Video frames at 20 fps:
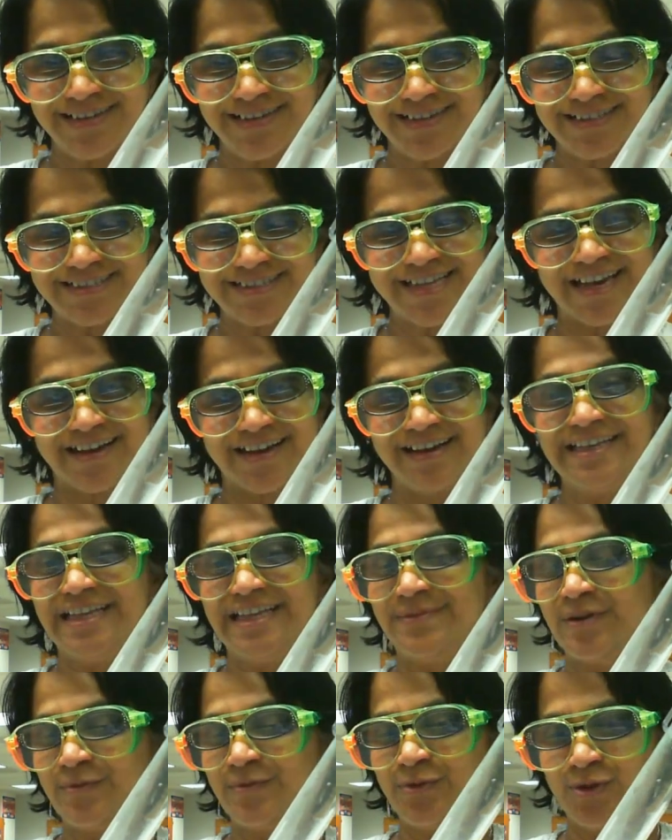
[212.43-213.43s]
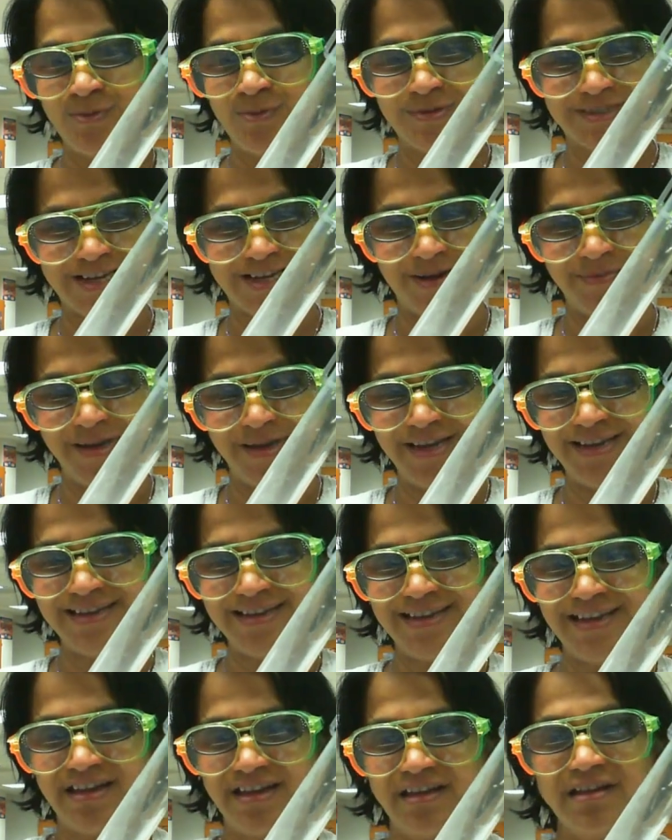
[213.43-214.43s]
Second, there are fumes
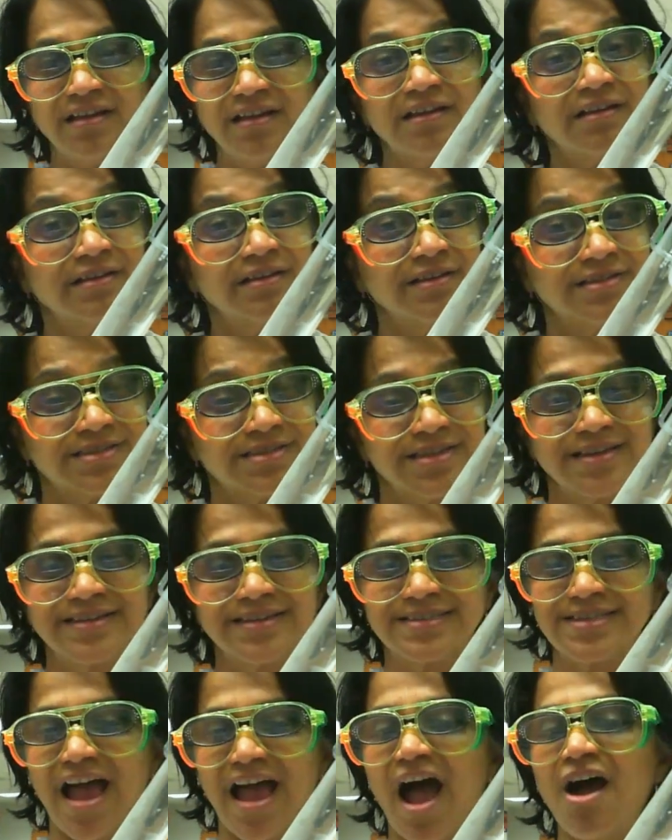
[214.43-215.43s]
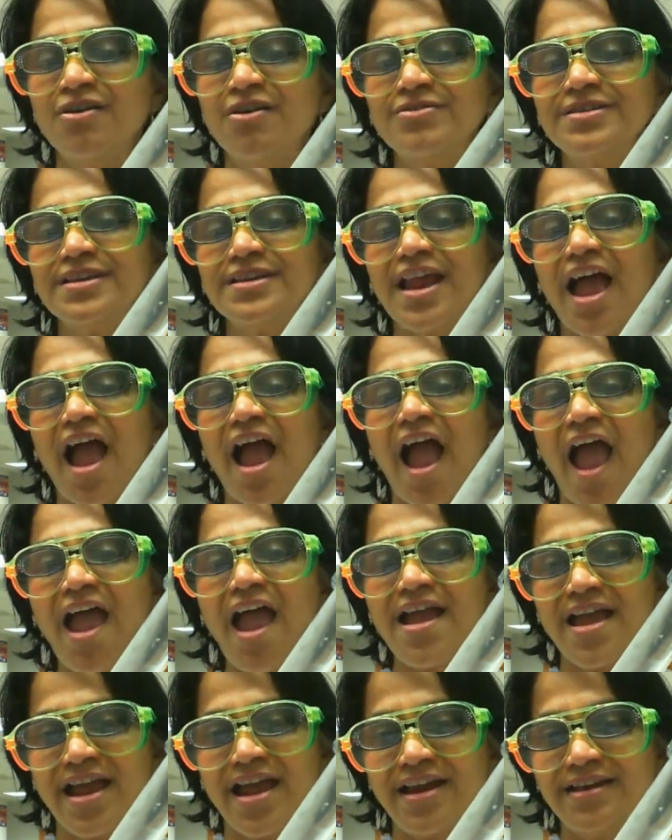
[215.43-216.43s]
coming, hissing sound,
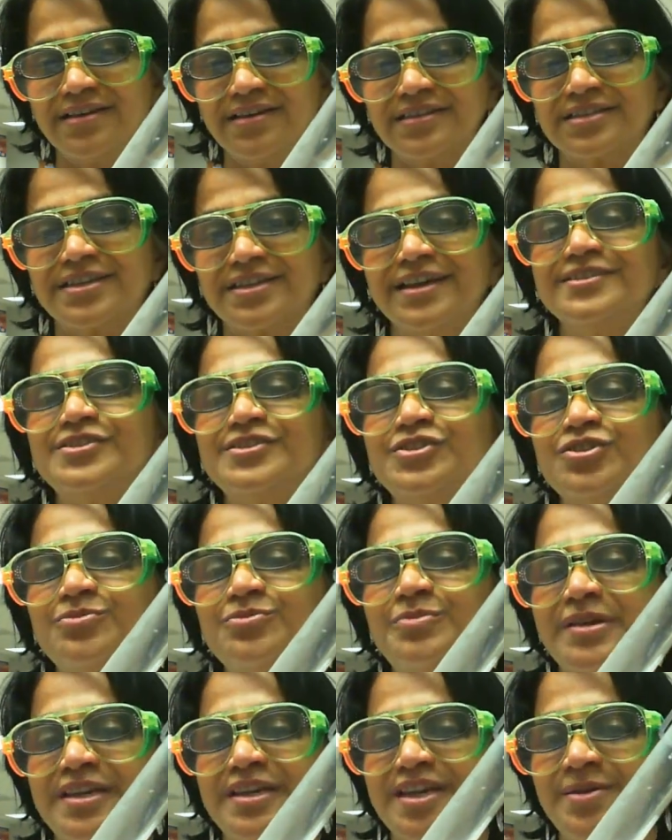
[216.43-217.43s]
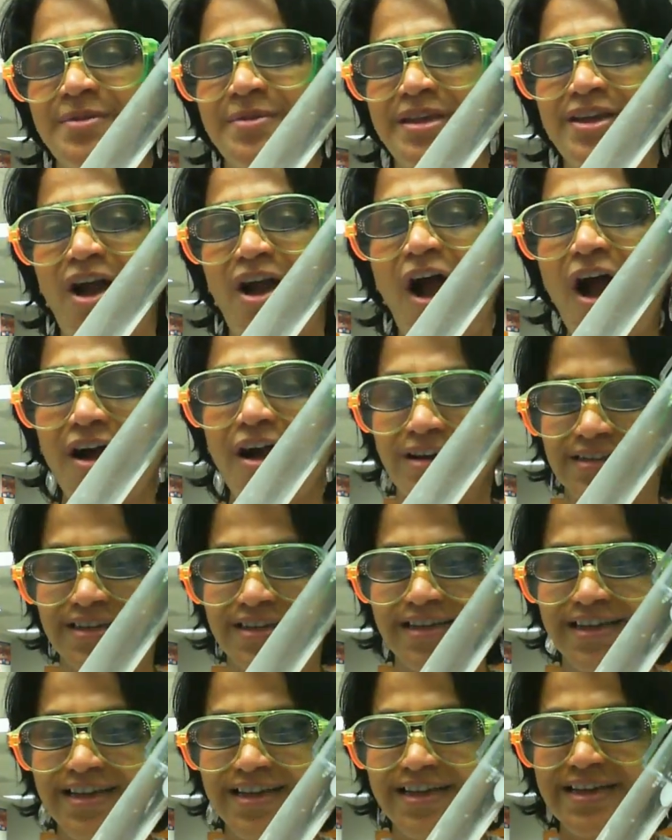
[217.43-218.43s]
and test tube becoming hot.
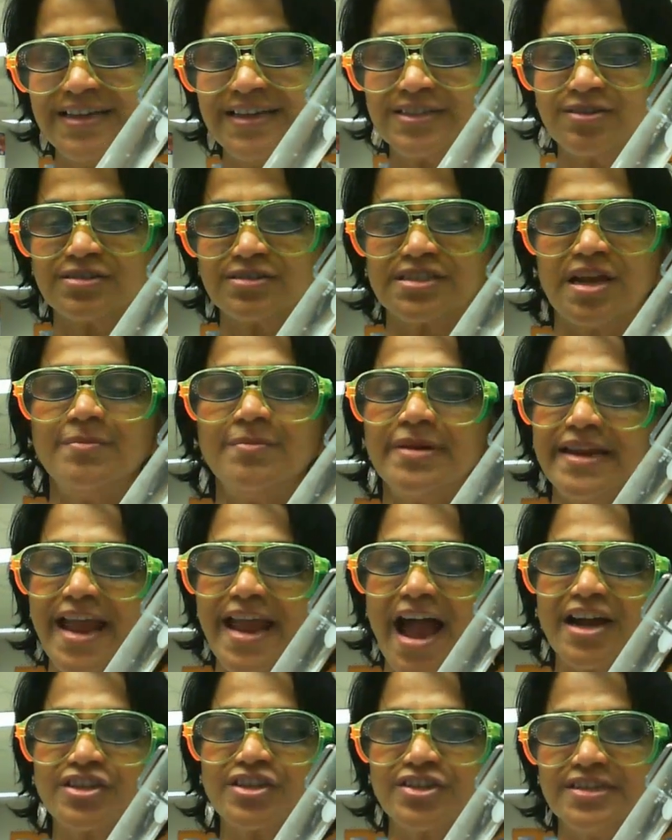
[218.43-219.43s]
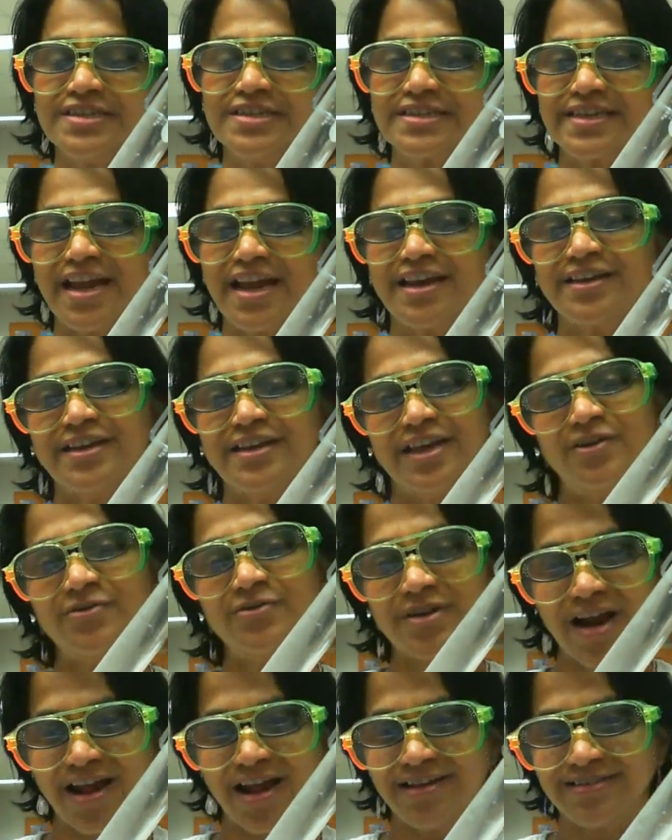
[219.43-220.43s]
So some reactions can give
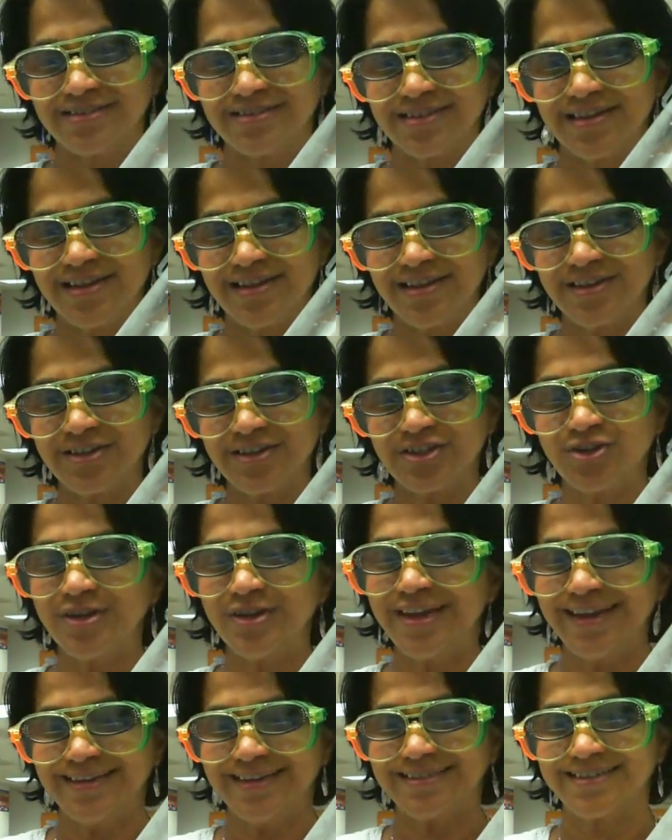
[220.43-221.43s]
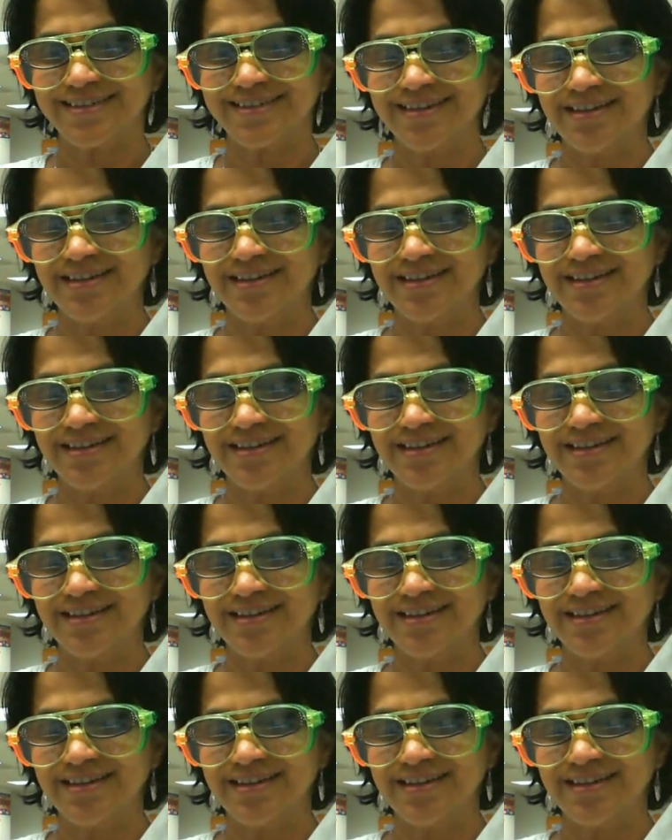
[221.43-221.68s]
rise to heat.